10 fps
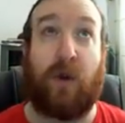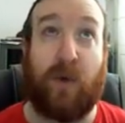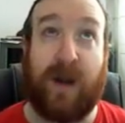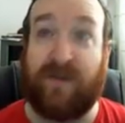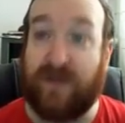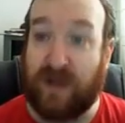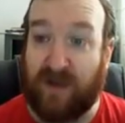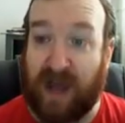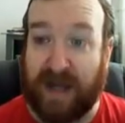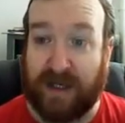Whenever you
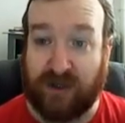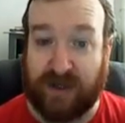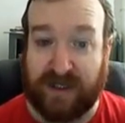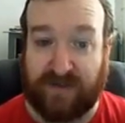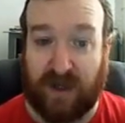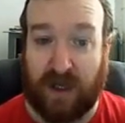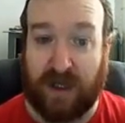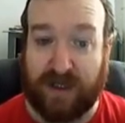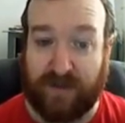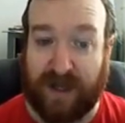get energy transfer,
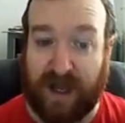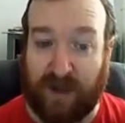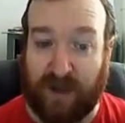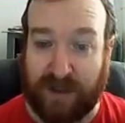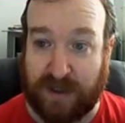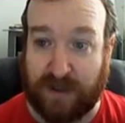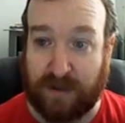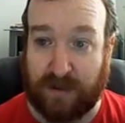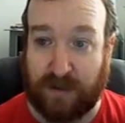something happens.